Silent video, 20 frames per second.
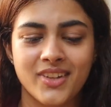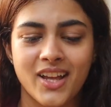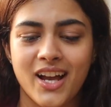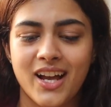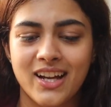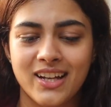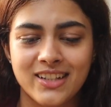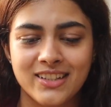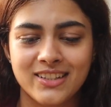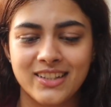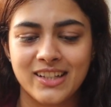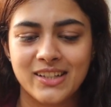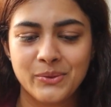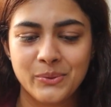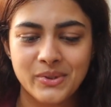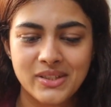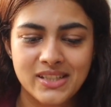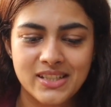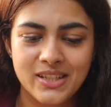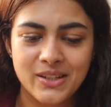And I
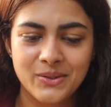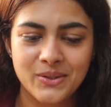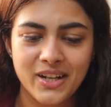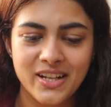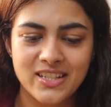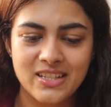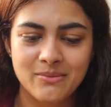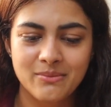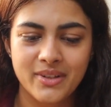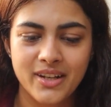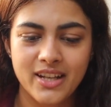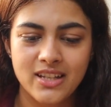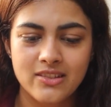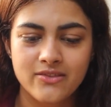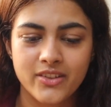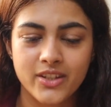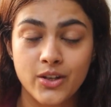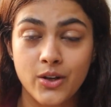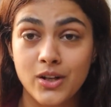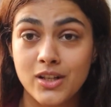will see you guys in my next
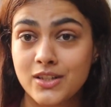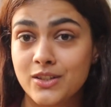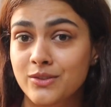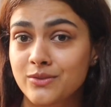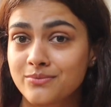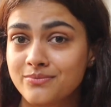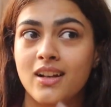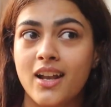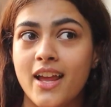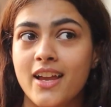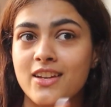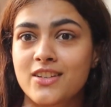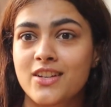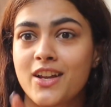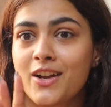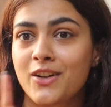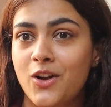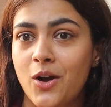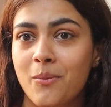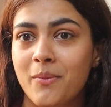video. Also, like,
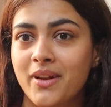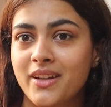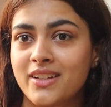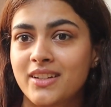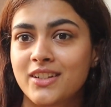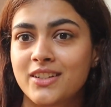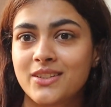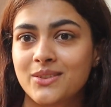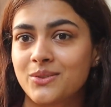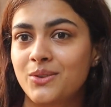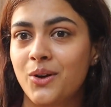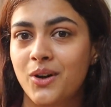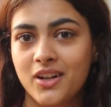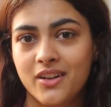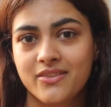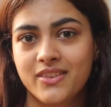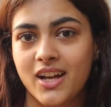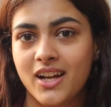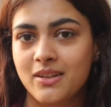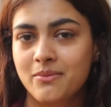share, comment, do all
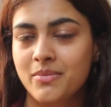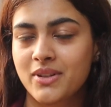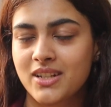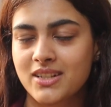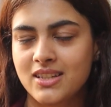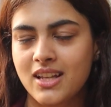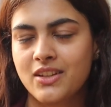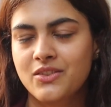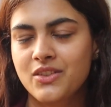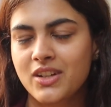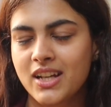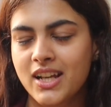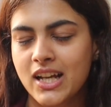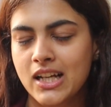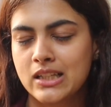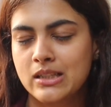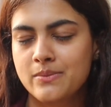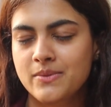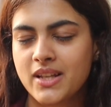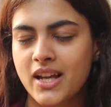of that because that really
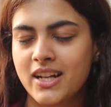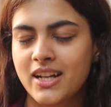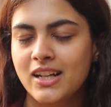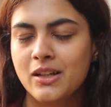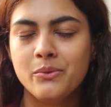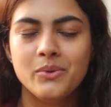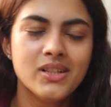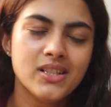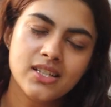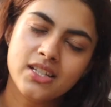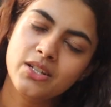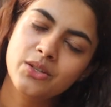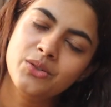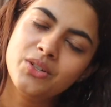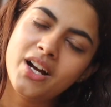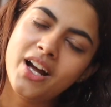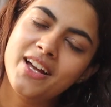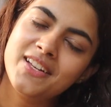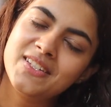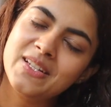helps. And I will see you
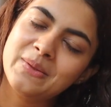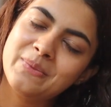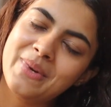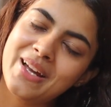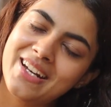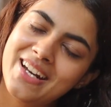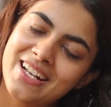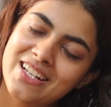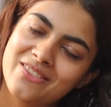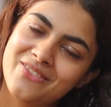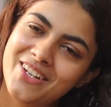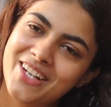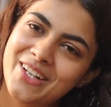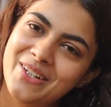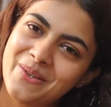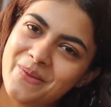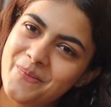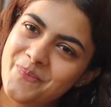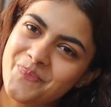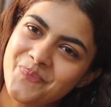guys in my next
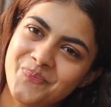video.